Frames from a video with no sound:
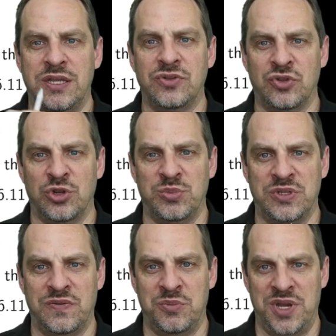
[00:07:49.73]
in terms
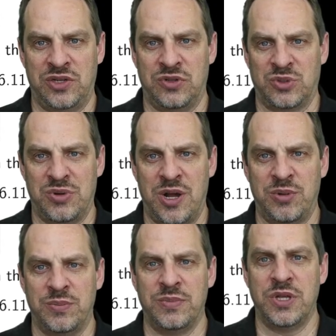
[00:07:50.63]
of a matrix
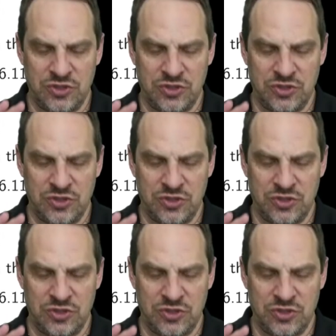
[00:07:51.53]
problem.